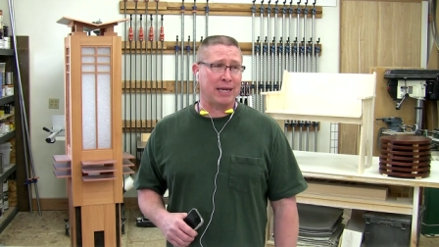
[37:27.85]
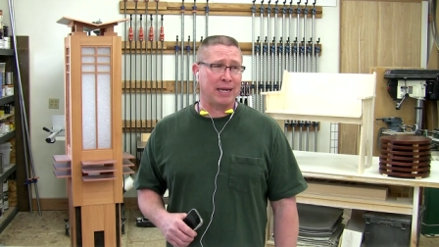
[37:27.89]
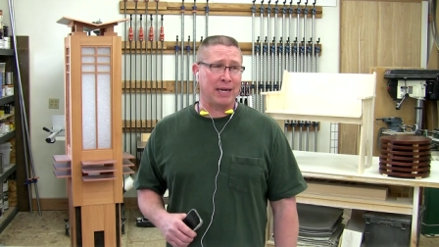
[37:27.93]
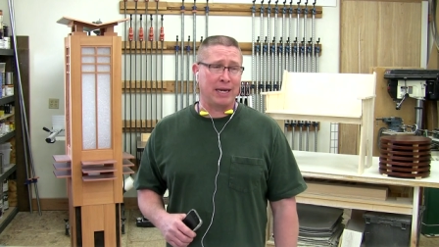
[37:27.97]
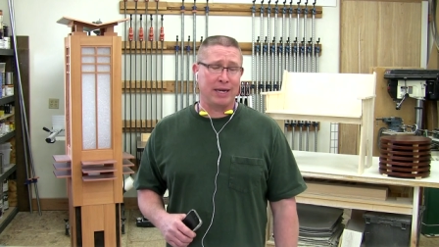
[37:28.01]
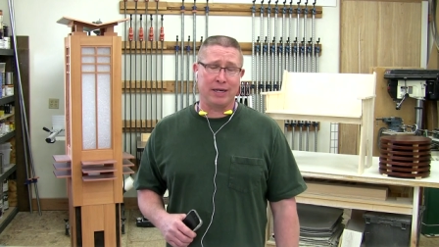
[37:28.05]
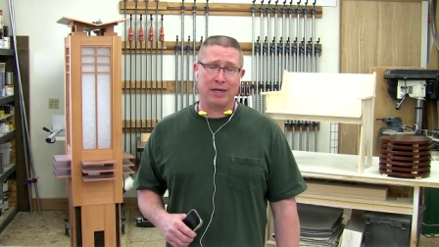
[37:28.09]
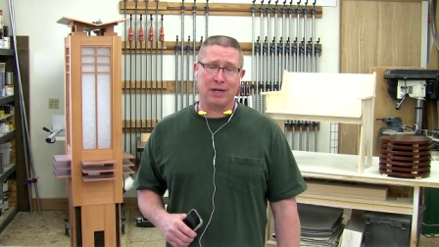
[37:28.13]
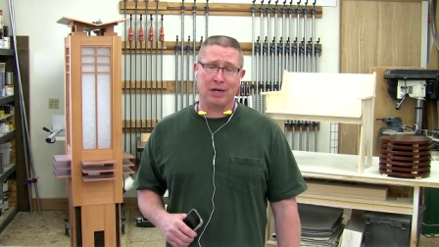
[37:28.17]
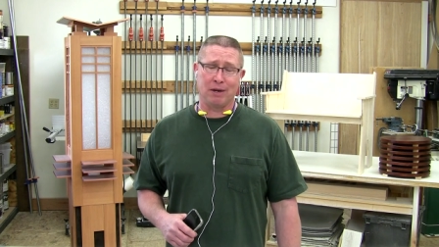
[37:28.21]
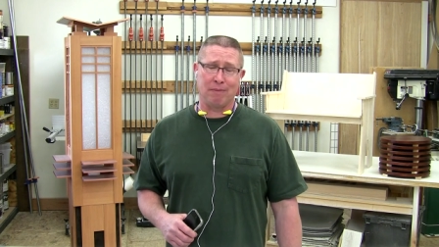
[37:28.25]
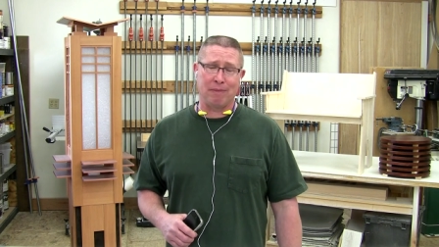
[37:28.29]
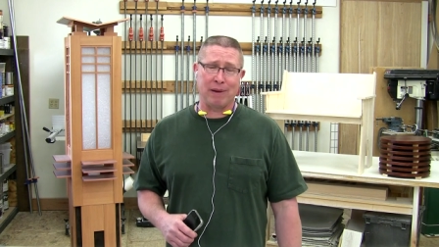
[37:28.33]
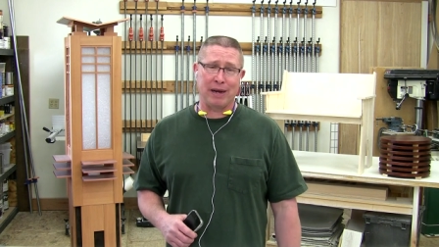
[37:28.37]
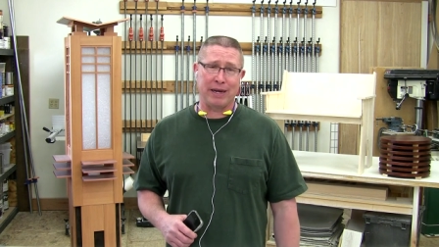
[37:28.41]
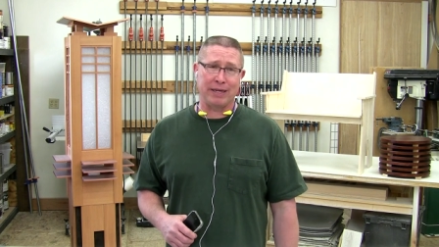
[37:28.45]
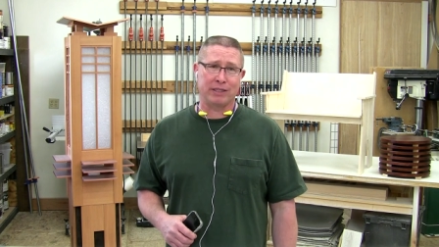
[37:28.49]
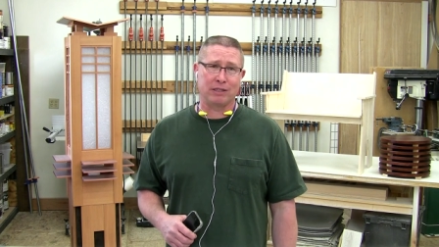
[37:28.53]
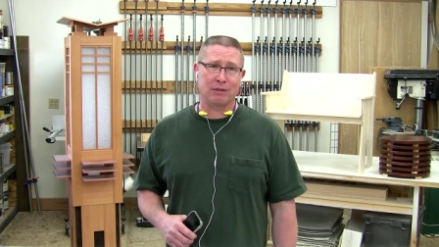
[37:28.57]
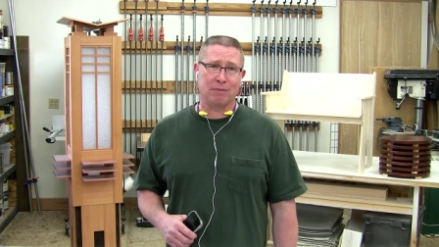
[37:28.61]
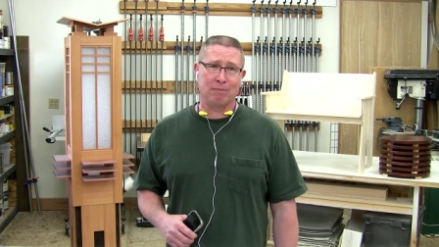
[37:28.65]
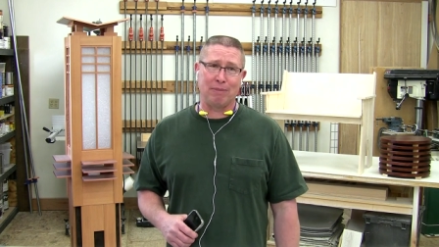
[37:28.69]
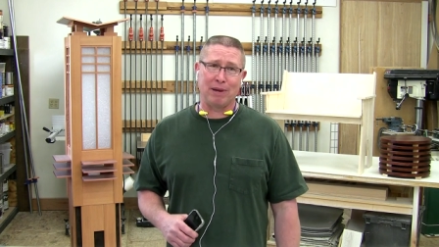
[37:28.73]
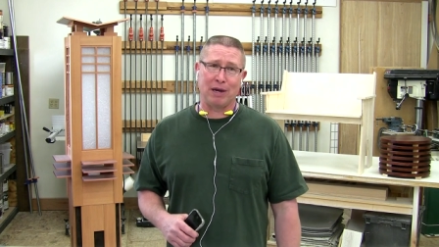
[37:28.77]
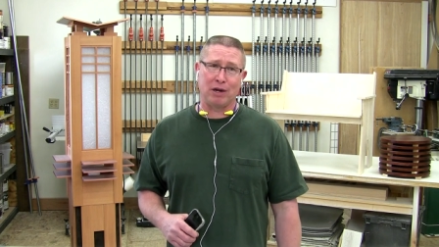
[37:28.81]
kidding you to buy
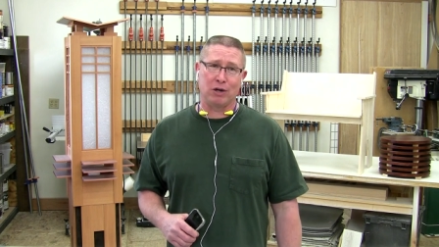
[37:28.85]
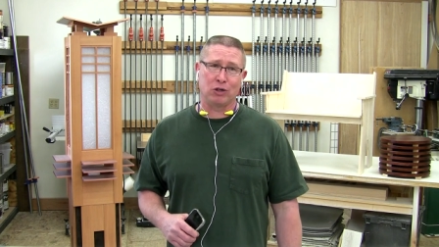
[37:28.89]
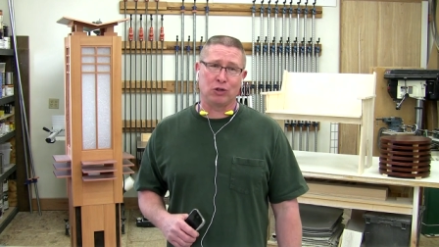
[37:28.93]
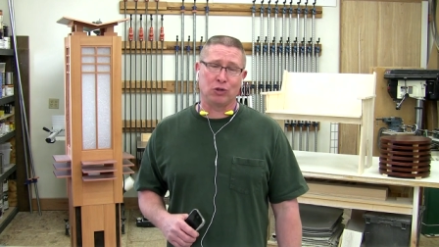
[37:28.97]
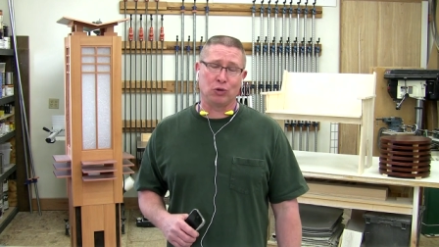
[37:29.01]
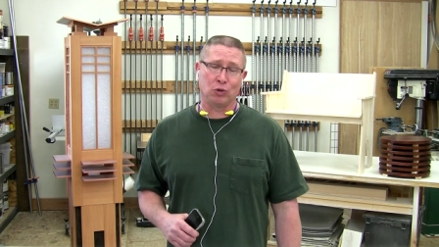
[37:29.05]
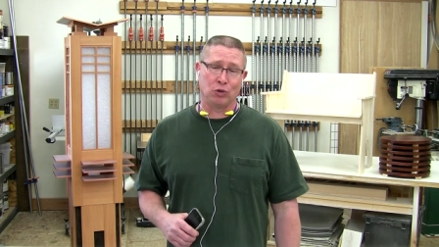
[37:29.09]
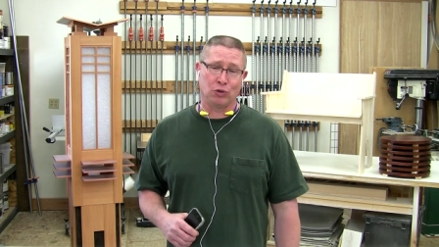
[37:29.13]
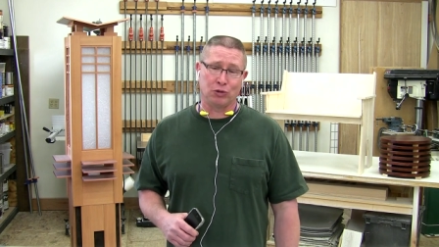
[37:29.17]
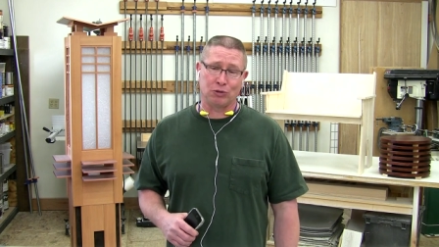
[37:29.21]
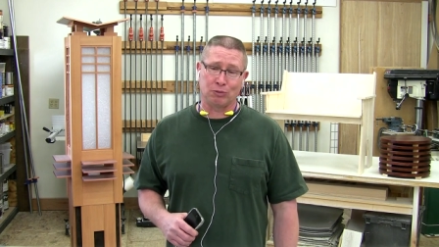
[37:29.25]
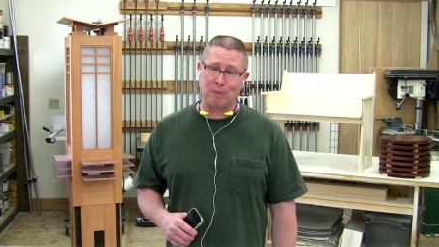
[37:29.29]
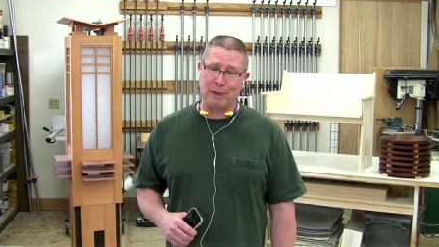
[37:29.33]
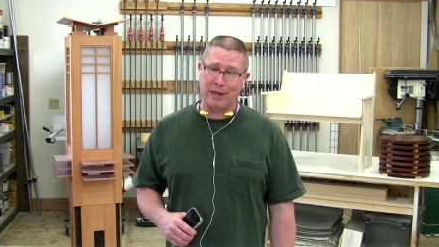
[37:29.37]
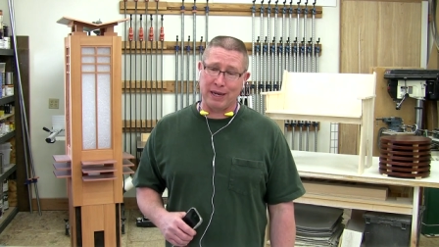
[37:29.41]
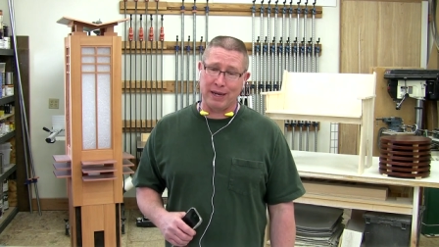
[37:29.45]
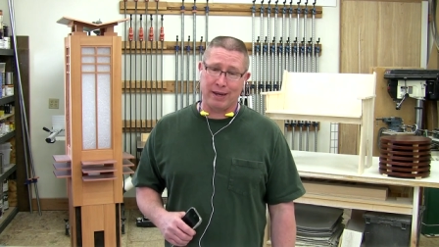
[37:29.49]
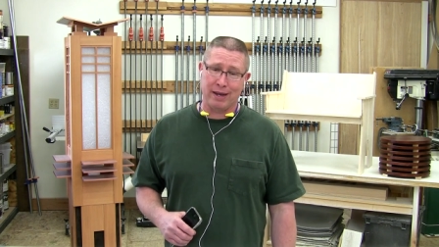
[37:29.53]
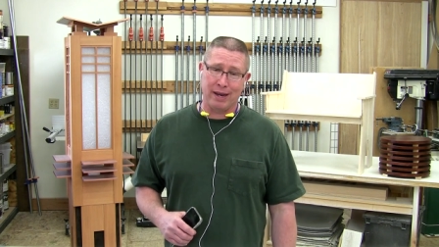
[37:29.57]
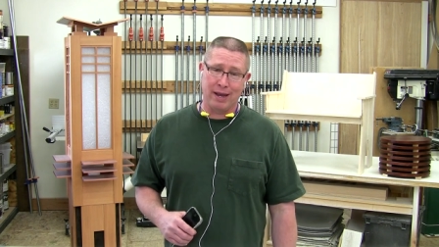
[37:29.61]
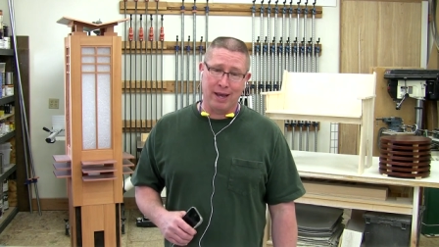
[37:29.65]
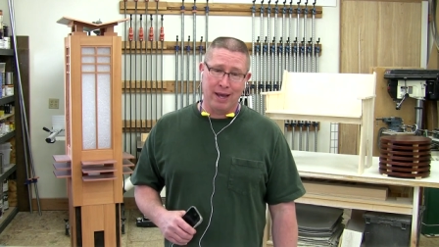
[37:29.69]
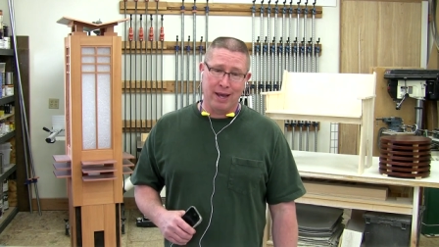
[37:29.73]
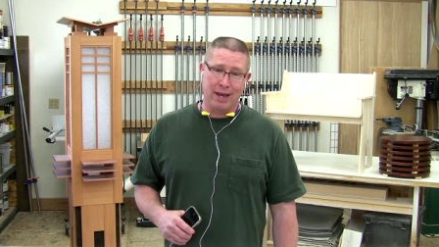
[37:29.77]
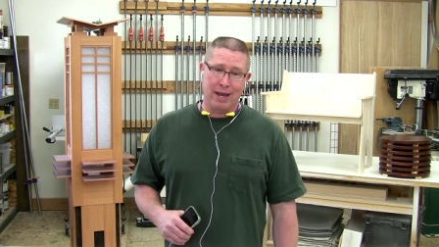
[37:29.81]
some better tools but